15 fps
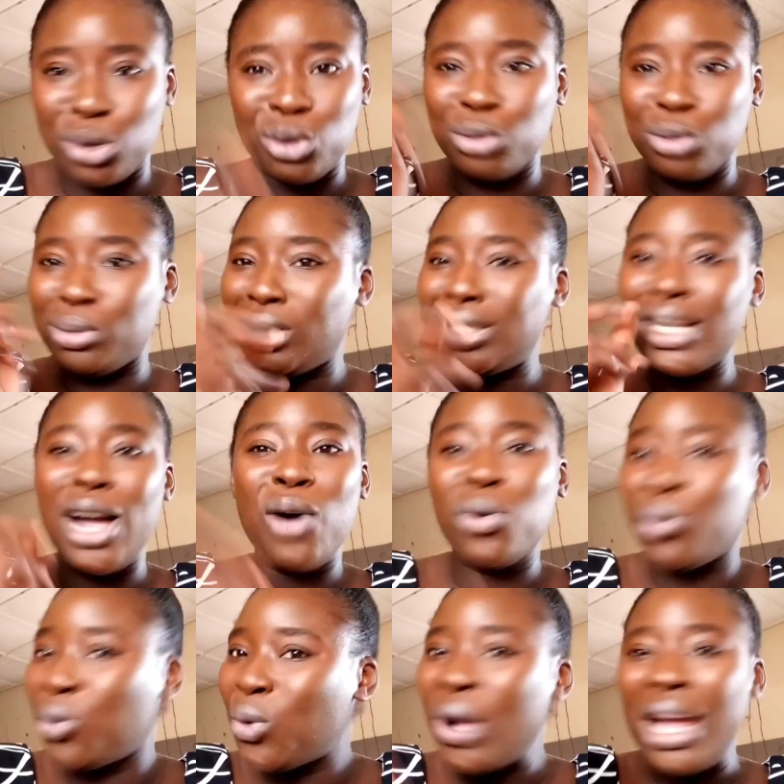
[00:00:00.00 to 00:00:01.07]
no matter
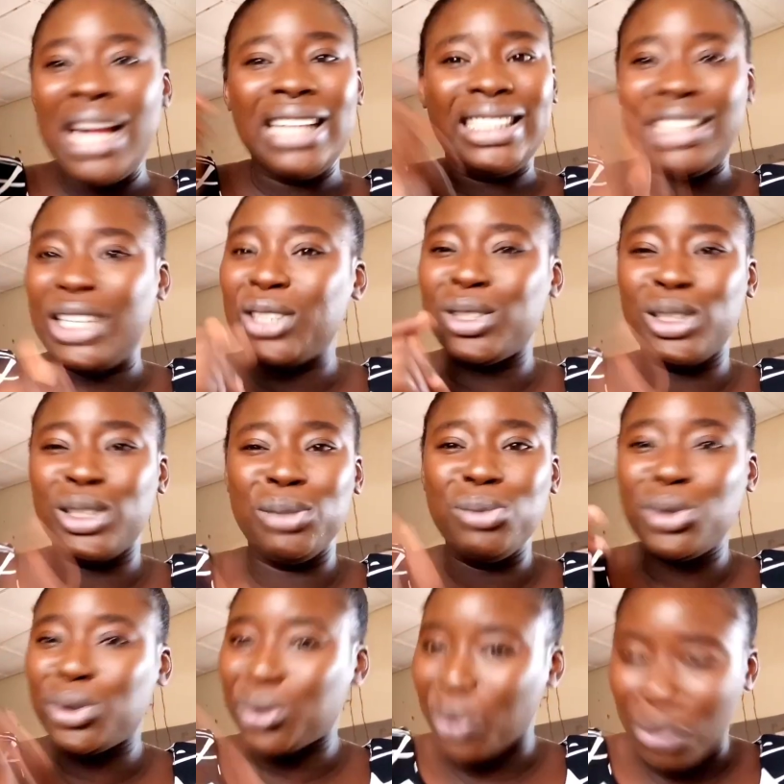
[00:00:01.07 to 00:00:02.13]
who tells him
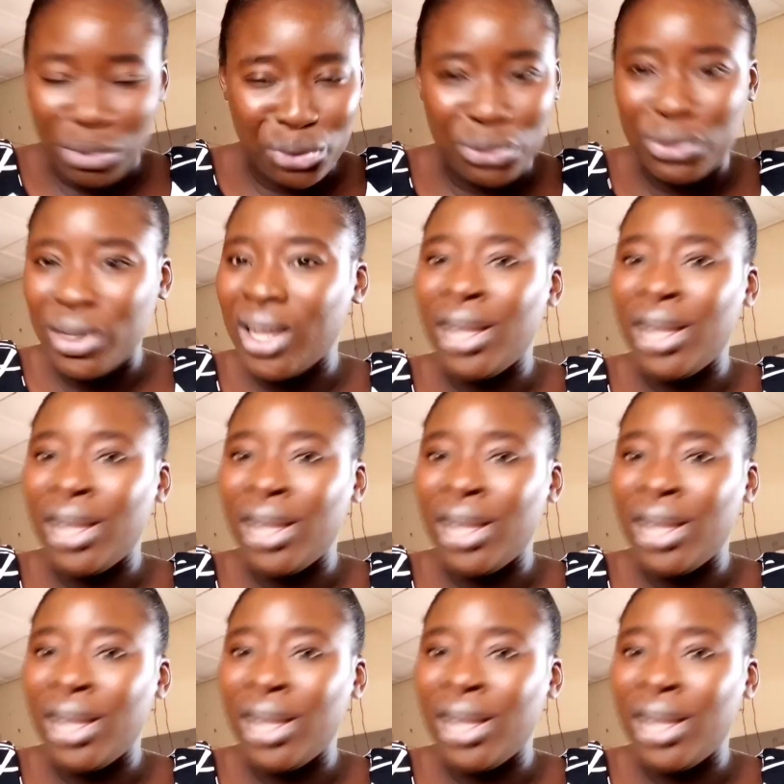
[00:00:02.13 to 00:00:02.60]
stuff,